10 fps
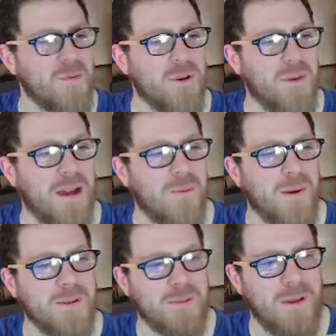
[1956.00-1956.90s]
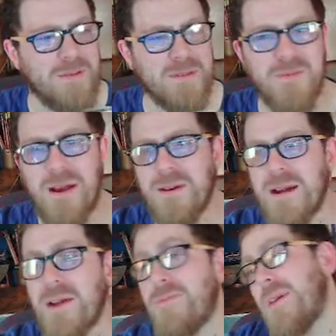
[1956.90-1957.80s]
about Will Smiths? Fair
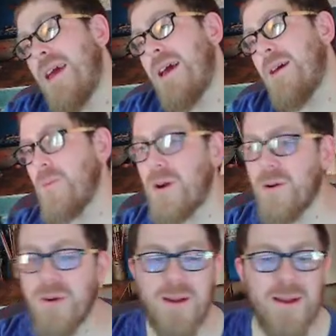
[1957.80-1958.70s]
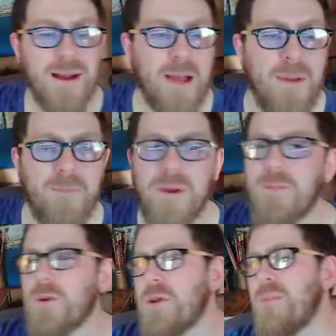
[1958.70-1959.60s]
enough. Yeah, well, I mean,
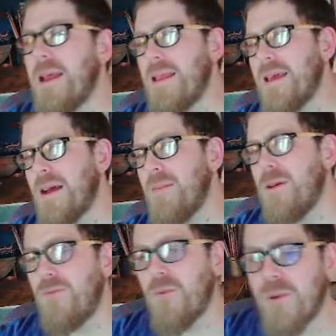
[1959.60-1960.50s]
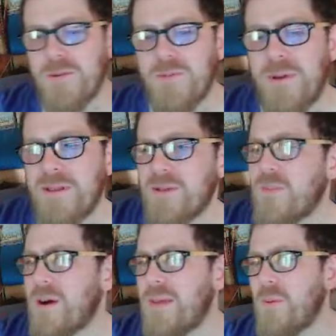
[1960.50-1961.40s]
people do mainly come here for wheel spins, and
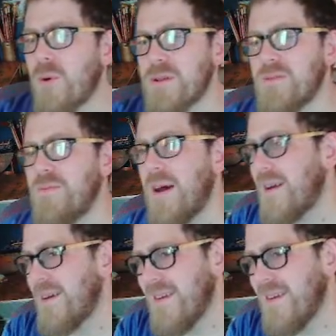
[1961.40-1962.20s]
while that was fun,